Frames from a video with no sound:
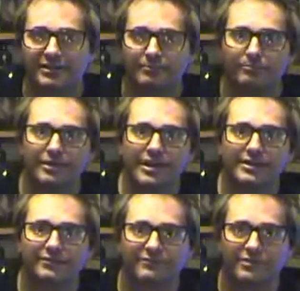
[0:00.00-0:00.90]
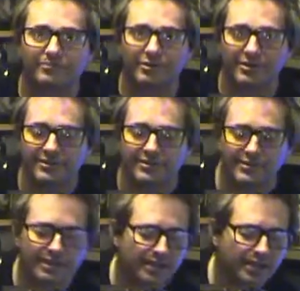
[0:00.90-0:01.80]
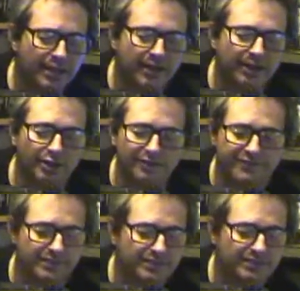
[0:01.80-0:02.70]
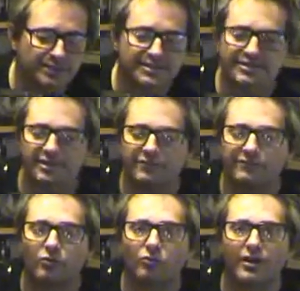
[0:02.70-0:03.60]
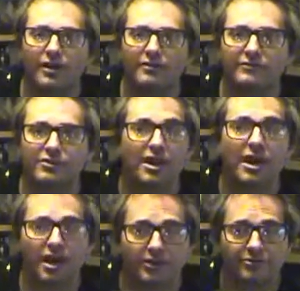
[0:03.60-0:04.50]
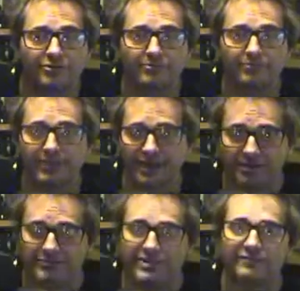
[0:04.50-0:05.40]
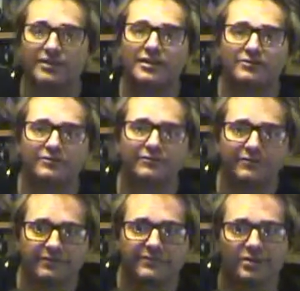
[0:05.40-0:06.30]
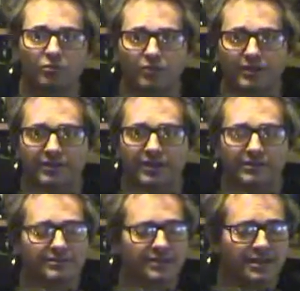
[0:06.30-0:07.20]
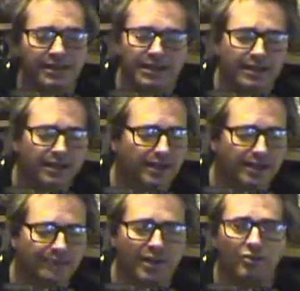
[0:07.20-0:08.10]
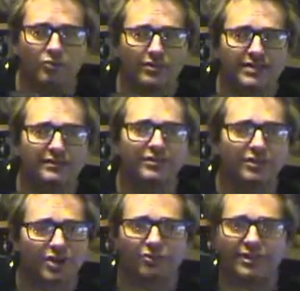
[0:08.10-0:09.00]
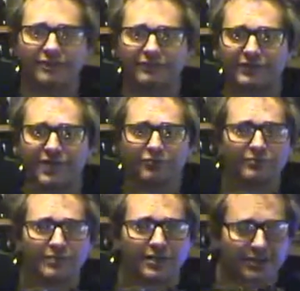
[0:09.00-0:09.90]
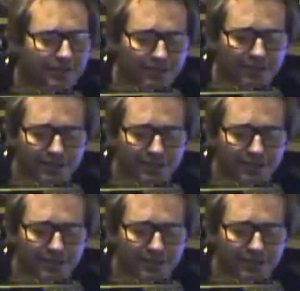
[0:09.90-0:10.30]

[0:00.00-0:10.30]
little bargain for the price. And I've seen these sell for well over £100, even 150 in one case. I wouldn't even go that far with my